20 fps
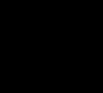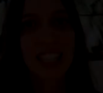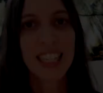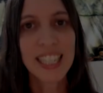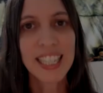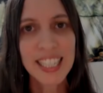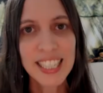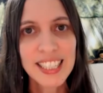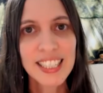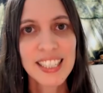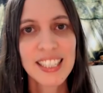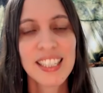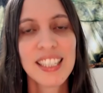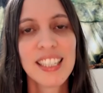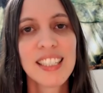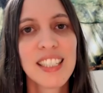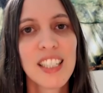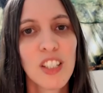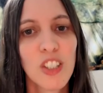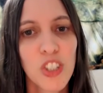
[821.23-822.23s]
hit
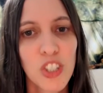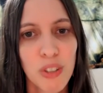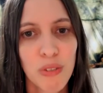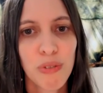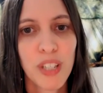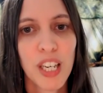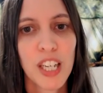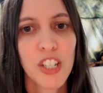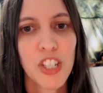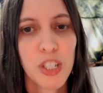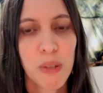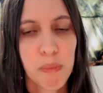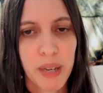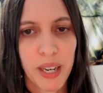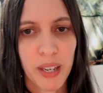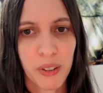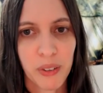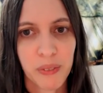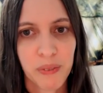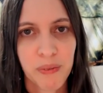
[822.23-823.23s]
the notification
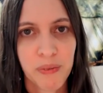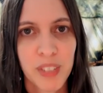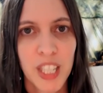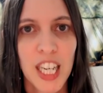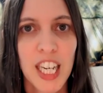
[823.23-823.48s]
bell